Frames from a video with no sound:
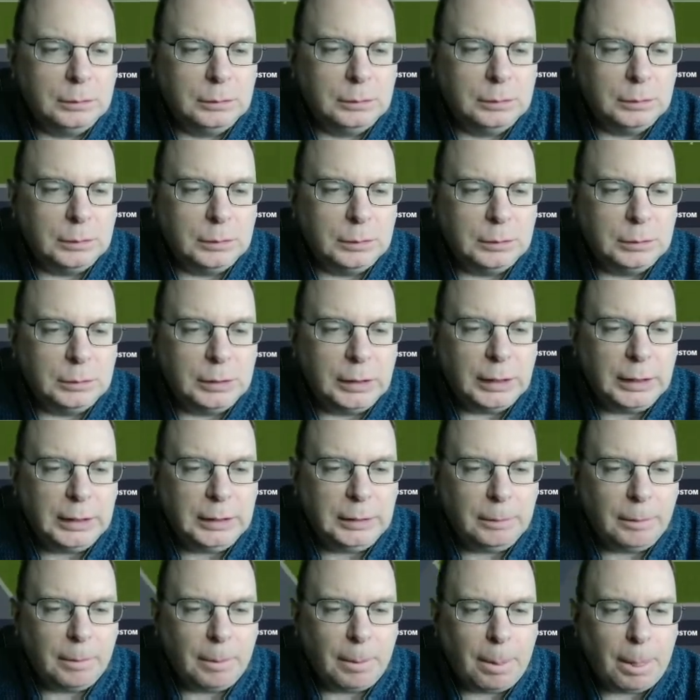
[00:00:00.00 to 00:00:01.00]
Okay.
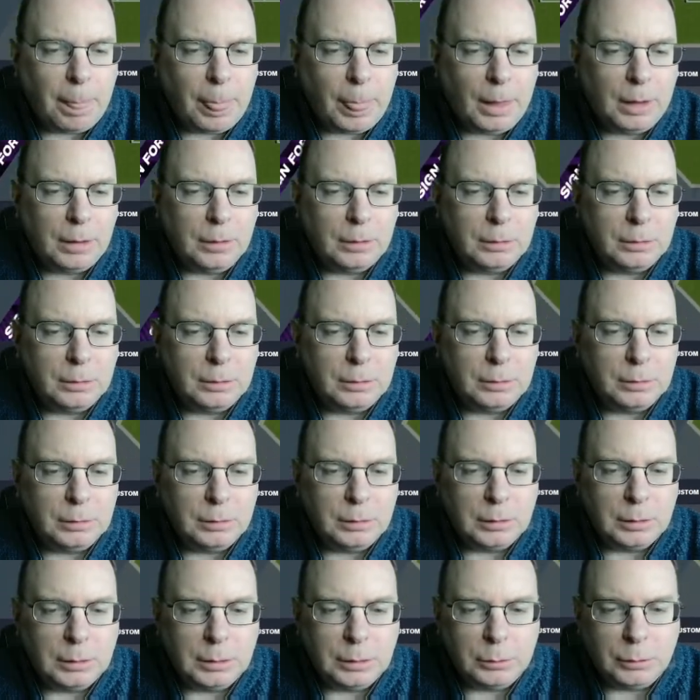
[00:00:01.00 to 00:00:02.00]

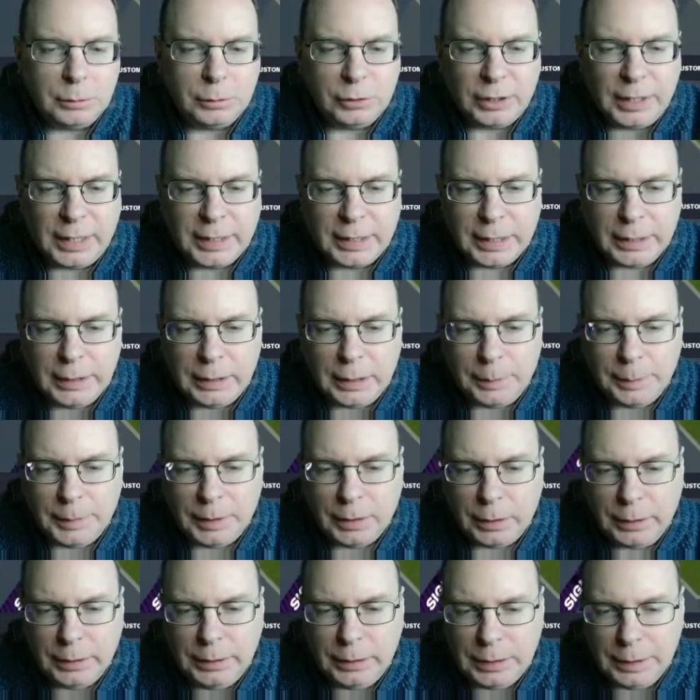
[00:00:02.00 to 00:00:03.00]
Go on, Jackie, up the
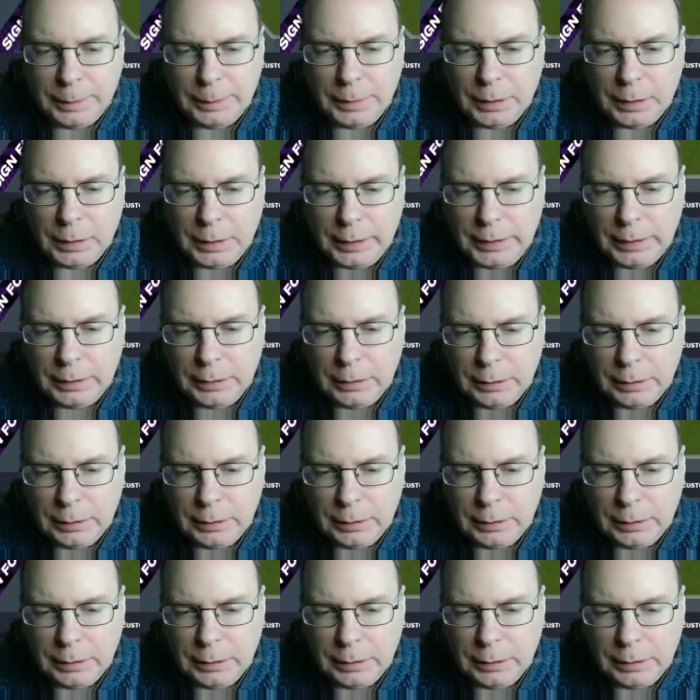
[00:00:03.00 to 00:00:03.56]
line, up the line.